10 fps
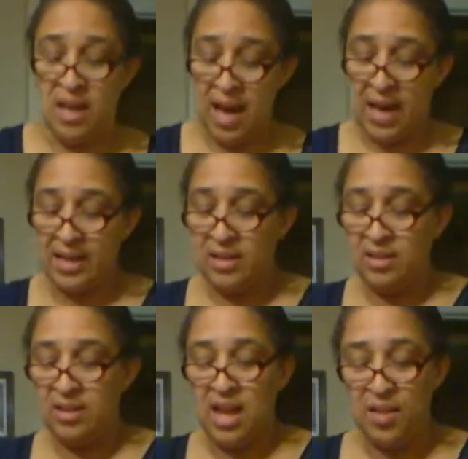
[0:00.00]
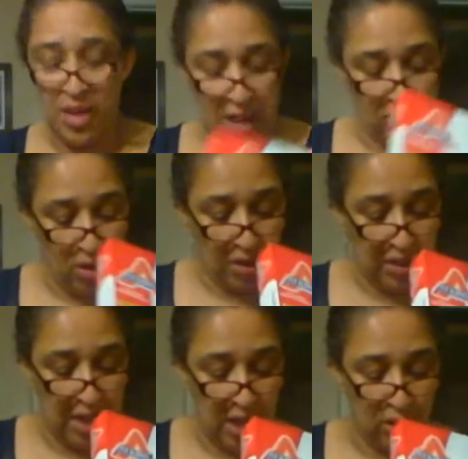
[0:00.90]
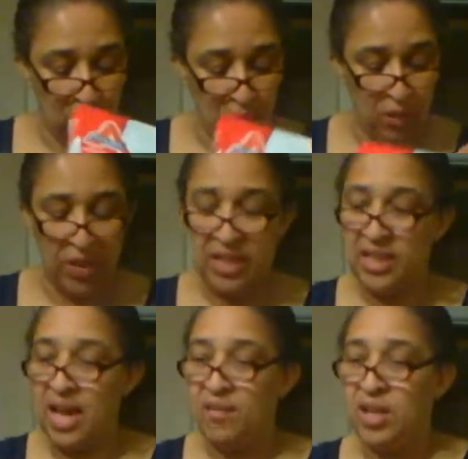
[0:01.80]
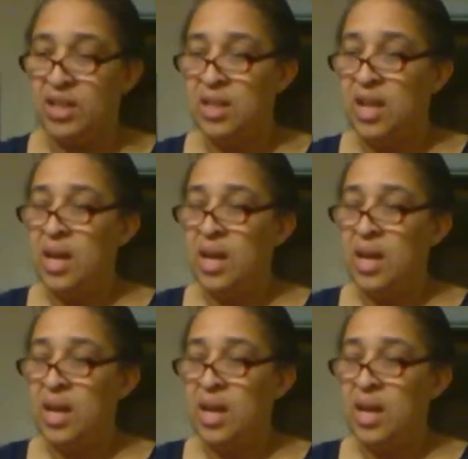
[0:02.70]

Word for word: Atkins, and these were on sale two for seven.